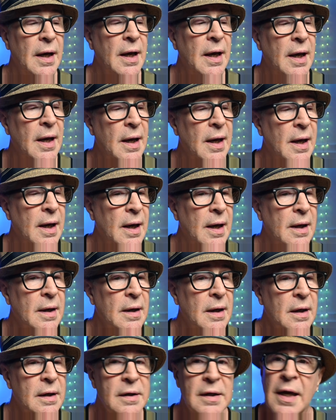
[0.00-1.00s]

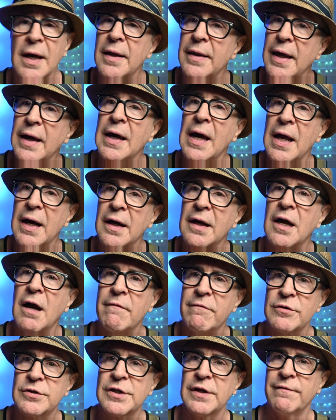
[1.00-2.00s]
And yeah, that kind of covers